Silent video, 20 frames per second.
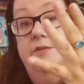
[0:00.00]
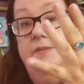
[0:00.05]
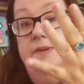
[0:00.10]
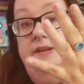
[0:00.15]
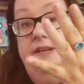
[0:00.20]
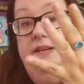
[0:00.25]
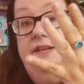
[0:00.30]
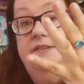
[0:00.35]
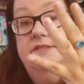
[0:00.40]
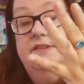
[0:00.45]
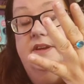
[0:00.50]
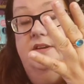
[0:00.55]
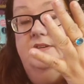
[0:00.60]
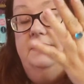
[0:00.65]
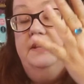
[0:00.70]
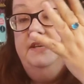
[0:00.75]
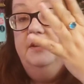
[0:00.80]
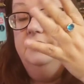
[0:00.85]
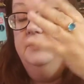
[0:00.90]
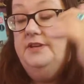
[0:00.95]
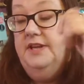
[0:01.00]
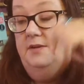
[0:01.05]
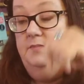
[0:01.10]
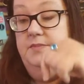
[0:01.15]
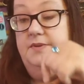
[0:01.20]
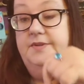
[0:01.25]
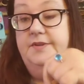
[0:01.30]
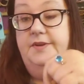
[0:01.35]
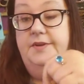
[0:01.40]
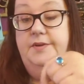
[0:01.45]
her rings. I'll link her
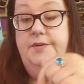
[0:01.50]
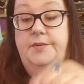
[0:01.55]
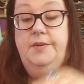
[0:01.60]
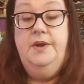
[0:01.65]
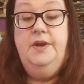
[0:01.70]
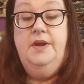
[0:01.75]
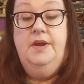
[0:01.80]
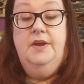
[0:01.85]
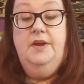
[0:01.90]
down below.